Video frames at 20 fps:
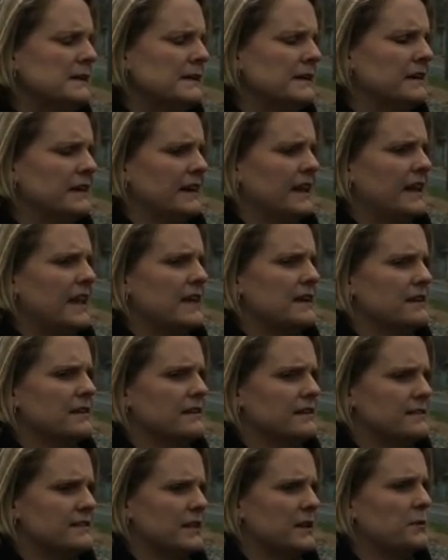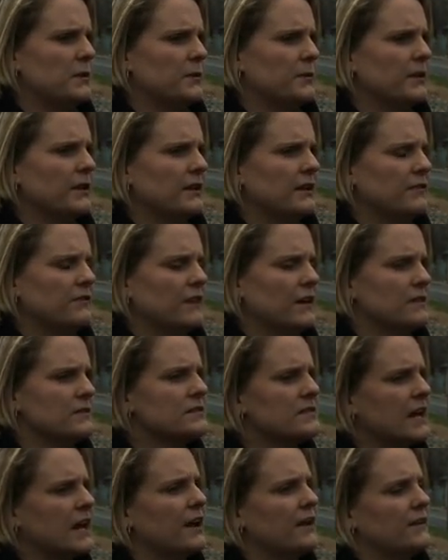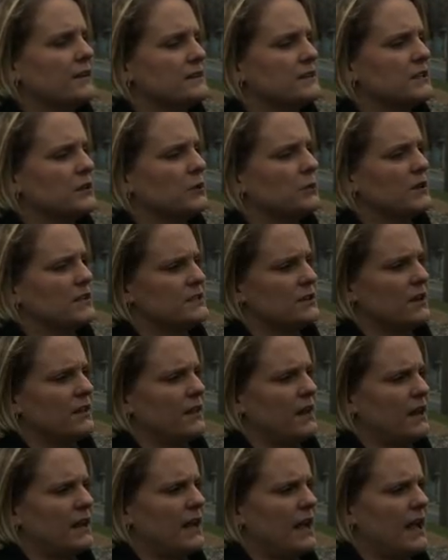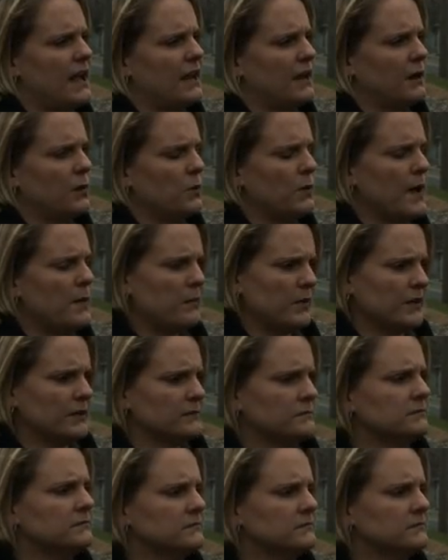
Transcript: I can't say we really felt scared until we saw that he had a weapon,